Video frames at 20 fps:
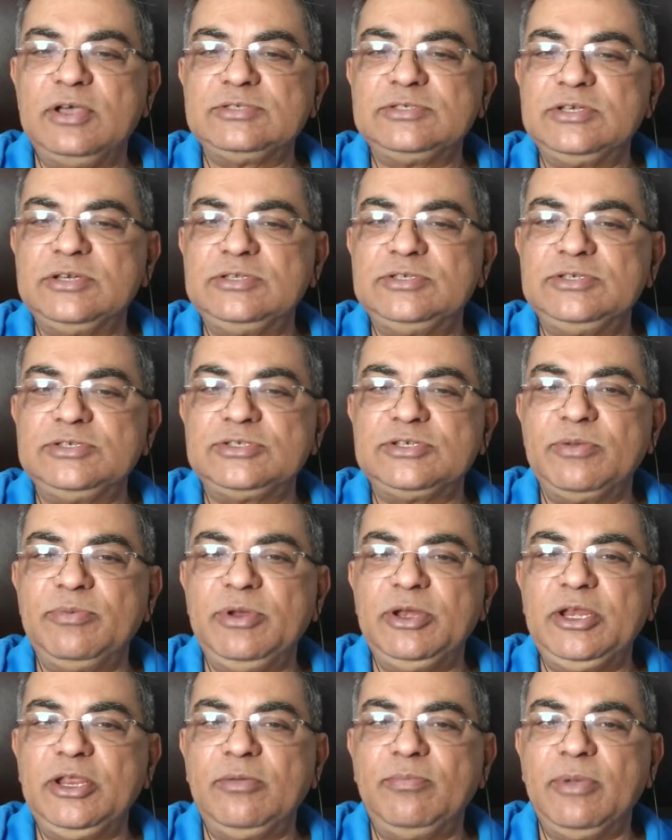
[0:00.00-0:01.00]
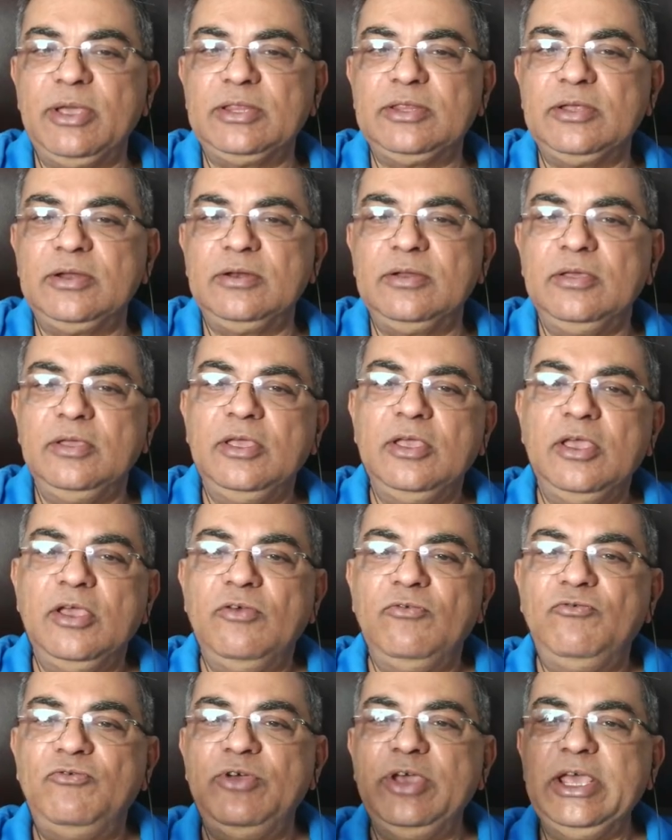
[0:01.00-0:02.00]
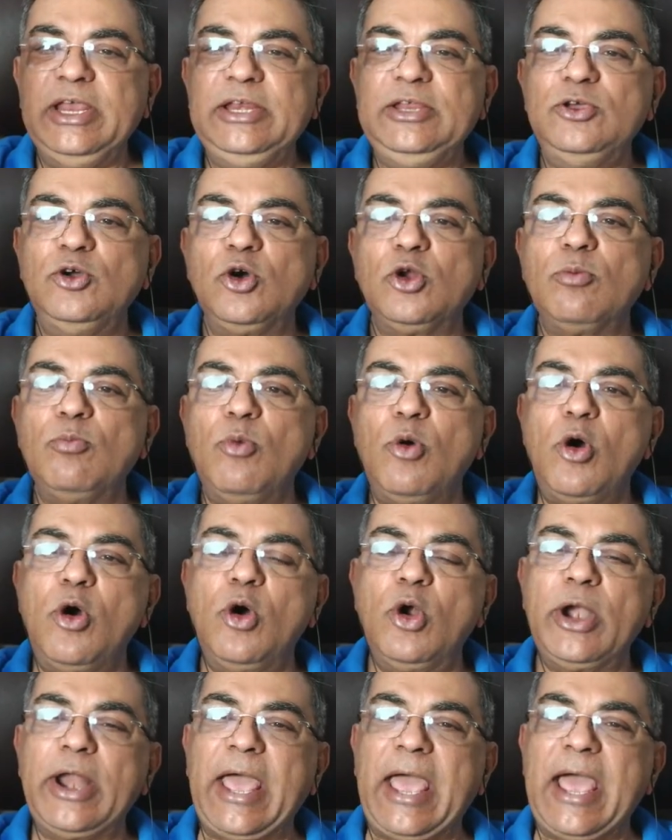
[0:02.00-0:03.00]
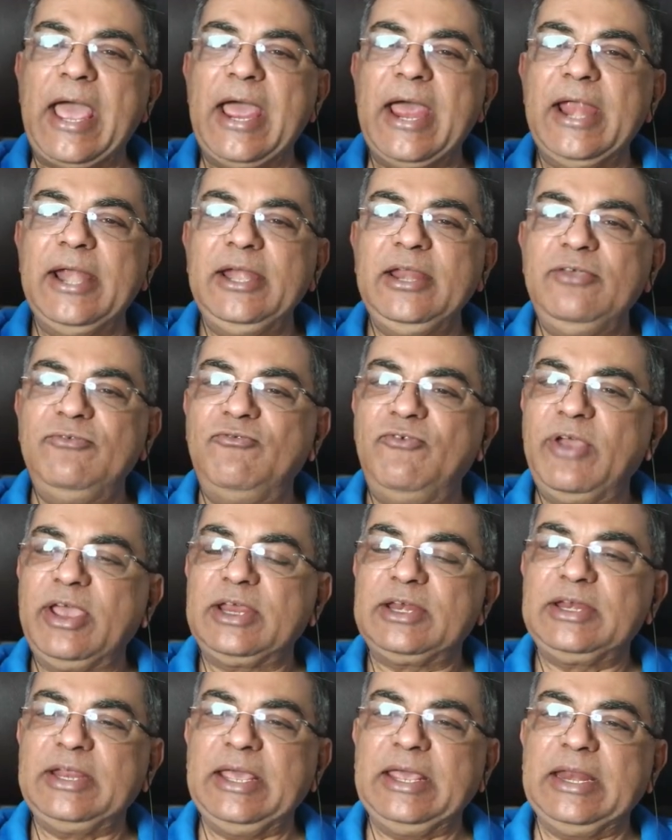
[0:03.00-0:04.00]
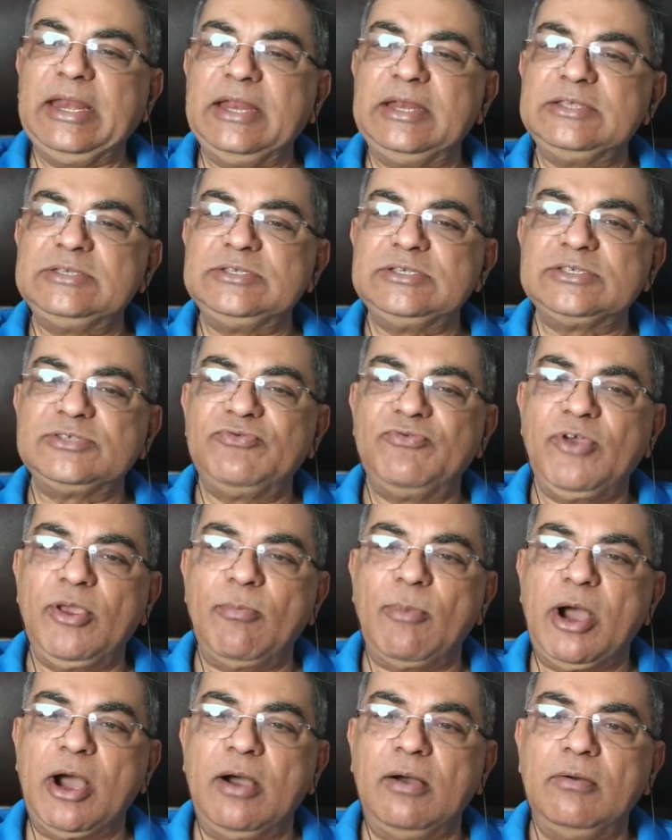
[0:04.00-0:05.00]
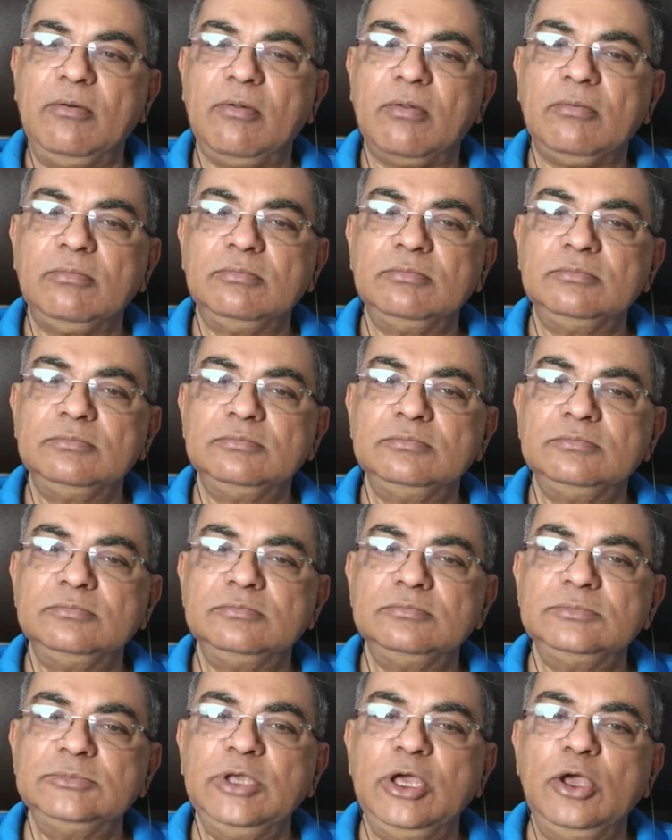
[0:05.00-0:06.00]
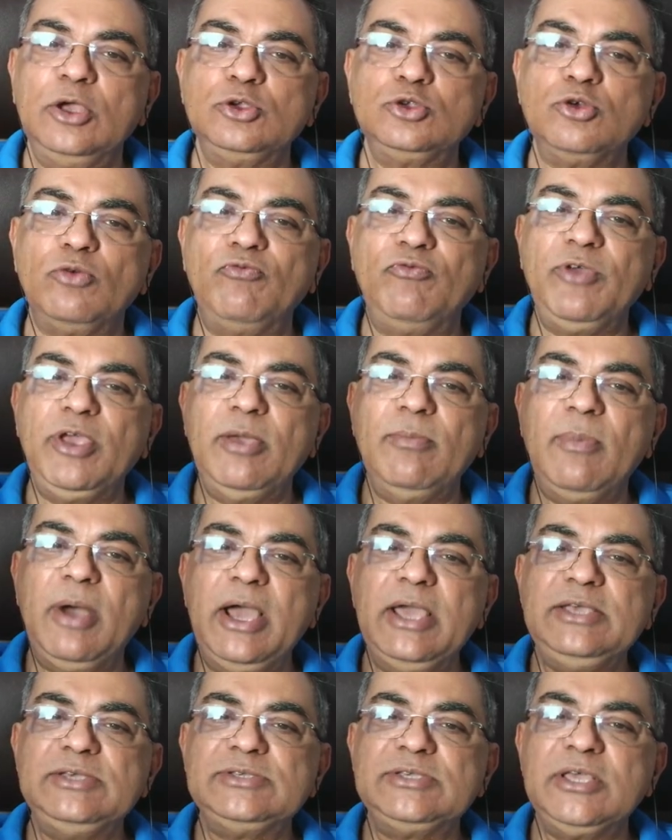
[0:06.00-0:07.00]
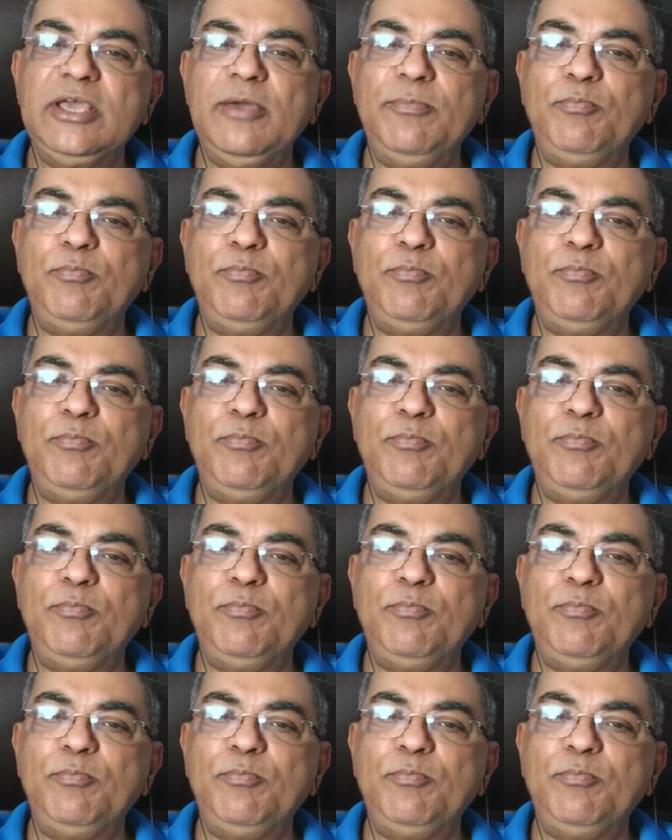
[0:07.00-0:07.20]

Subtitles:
and systematic method? Failure mode and effect analysis, FEMA. So FEMA is a